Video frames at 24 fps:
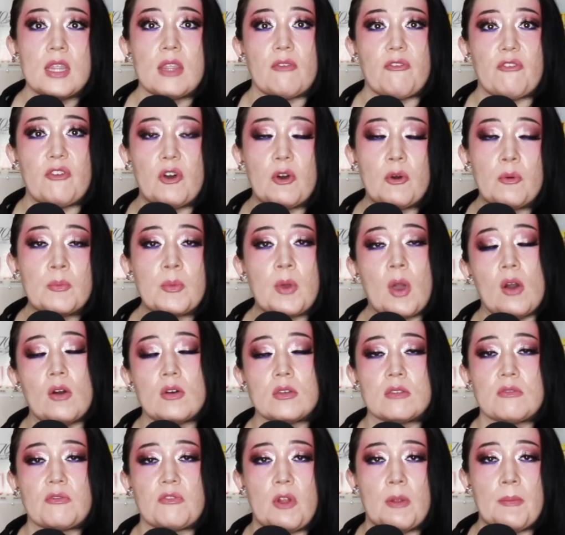The film
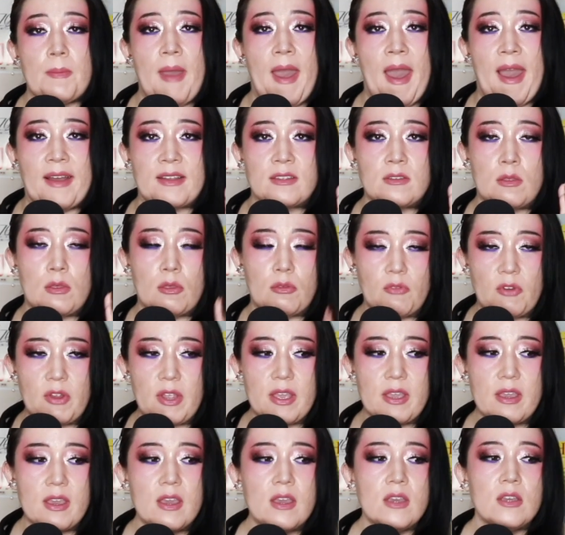goes from Act 3